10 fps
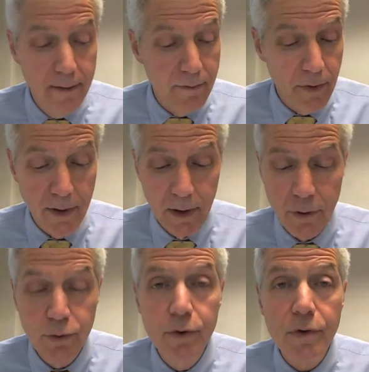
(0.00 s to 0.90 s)
very
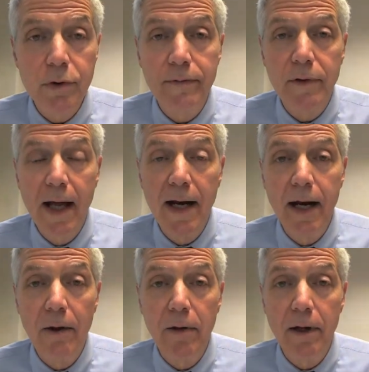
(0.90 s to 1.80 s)
unusual for that
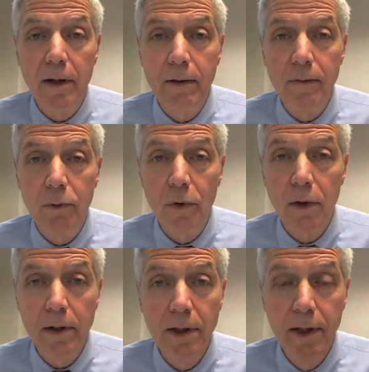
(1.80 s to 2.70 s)
area of the
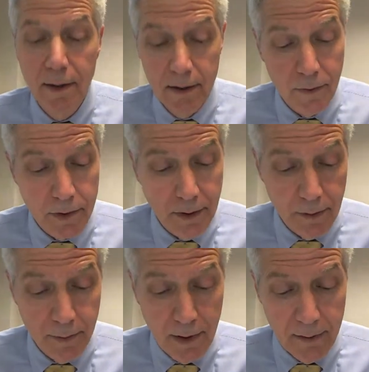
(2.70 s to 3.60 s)
world. A
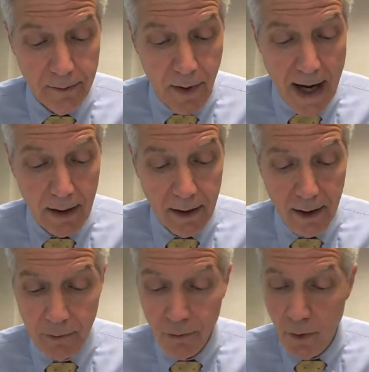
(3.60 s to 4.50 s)
little bit of rattling
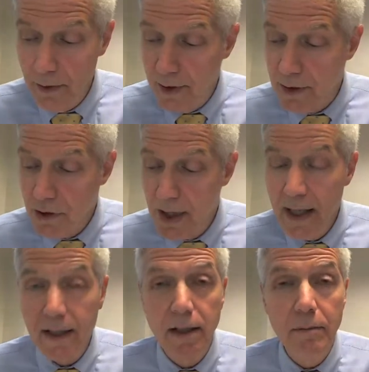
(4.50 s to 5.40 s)
and rolling and
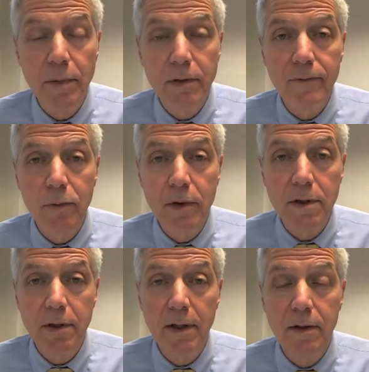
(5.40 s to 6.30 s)
shaking, but
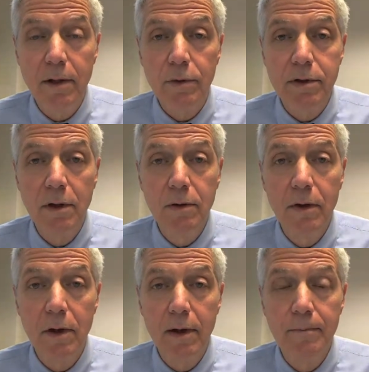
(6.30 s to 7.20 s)
fortunately there was no
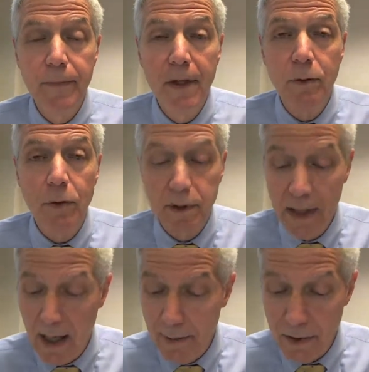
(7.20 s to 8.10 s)
harm or
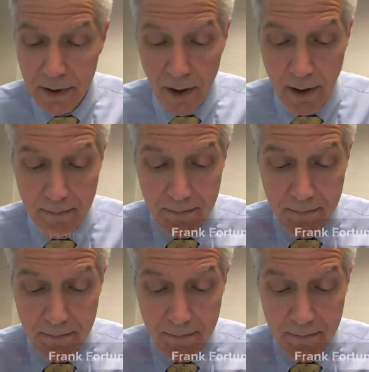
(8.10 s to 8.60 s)
damage done.